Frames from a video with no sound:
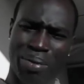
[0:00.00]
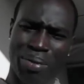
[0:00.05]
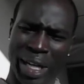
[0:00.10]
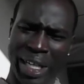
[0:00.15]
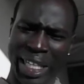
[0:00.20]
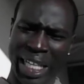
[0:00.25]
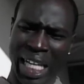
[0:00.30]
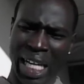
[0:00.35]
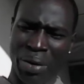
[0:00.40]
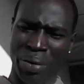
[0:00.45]

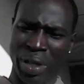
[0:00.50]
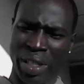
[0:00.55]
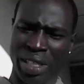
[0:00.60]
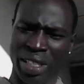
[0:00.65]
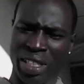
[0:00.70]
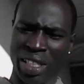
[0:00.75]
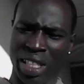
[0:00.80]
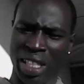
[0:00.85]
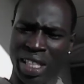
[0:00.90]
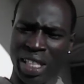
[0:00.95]
Right now
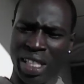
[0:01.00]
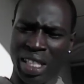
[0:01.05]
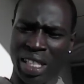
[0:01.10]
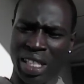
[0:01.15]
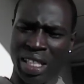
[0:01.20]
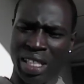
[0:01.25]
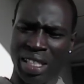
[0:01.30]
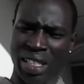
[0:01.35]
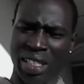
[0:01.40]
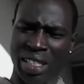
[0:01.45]
it's
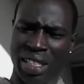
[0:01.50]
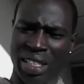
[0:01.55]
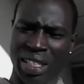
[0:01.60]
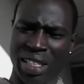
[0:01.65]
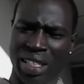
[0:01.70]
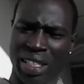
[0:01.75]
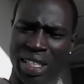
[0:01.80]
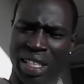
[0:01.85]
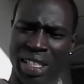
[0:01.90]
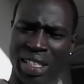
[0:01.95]
uh,
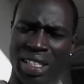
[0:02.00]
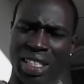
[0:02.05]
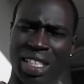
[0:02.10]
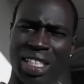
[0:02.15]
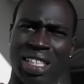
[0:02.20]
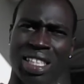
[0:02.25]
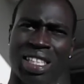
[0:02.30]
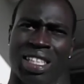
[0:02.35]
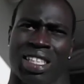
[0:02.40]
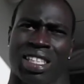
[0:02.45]
it's
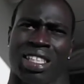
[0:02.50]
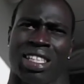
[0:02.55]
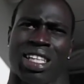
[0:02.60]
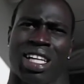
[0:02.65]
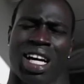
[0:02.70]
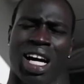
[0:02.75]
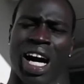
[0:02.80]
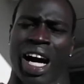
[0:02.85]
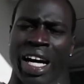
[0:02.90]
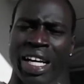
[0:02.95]
uh,
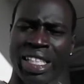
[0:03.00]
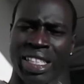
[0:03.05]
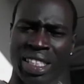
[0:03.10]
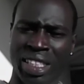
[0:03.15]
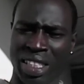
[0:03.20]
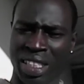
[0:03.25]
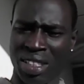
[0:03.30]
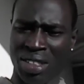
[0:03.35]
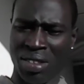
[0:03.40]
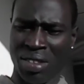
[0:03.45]

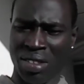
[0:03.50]
August